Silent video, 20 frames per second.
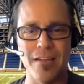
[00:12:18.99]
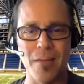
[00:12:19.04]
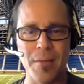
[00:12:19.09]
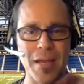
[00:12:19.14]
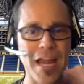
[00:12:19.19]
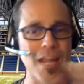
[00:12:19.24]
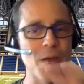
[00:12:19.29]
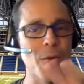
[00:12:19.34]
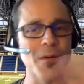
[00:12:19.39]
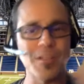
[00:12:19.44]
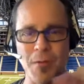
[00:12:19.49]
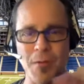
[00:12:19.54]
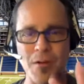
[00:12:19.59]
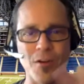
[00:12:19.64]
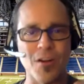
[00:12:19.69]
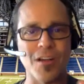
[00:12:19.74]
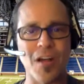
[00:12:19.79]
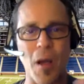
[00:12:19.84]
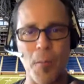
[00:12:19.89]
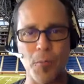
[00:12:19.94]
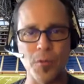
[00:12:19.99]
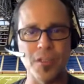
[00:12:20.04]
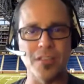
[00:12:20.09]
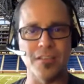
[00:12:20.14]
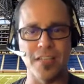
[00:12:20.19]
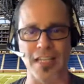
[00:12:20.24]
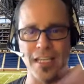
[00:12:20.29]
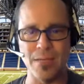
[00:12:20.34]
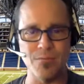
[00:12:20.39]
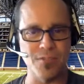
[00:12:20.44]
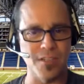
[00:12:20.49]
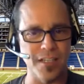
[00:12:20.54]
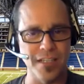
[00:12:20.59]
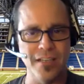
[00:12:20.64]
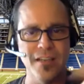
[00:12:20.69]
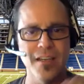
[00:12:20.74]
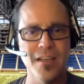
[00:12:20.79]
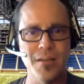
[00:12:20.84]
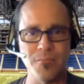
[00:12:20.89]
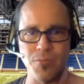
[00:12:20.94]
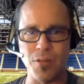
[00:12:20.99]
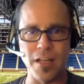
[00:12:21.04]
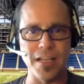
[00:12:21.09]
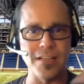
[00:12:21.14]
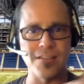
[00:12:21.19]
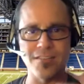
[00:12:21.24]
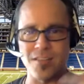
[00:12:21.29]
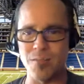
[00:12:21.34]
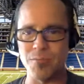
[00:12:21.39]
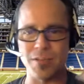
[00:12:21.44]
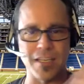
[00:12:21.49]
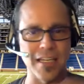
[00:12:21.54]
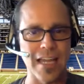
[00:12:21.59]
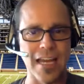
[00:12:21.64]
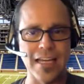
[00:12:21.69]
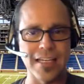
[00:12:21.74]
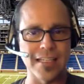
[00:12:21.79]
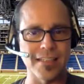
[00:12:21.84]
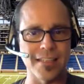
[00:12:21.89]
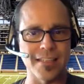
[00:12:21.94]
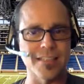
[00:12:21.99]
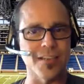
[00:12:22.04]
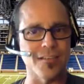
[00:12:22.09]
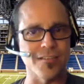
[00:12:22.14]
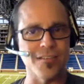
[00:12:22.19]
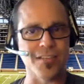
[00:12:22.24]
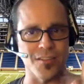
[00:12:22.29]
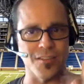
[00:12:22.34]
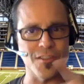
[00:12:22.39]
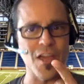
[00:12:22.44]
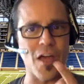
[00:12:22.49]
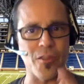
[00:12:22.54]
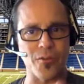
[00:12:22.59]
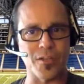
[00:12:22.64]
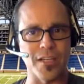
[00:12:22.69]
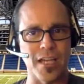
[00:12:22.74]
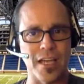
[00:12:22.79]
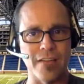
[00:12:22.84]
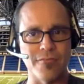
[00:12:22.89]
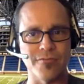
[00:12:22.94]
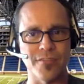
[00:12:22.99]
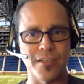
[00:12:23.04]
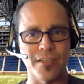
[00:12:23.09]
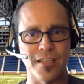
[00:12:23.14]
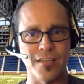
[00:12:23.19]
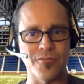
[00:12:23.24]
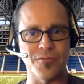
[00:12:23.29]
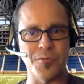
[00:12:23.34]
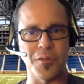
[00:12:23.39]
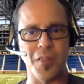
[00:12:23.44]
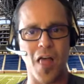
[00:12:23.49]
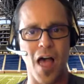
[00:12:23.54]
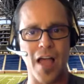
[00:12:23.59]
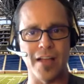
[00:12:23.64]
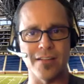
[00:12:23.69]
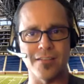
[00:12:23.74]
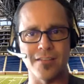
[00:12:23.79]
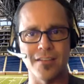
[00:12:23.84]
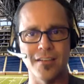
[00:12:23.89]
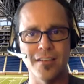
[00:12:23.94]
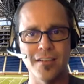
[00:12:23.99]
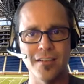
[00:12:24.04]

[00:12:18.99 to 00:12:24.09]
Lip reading: I mean, I know he's been on a couple of teams and he played in some Canadian league. The other kid, the kid from the Lions.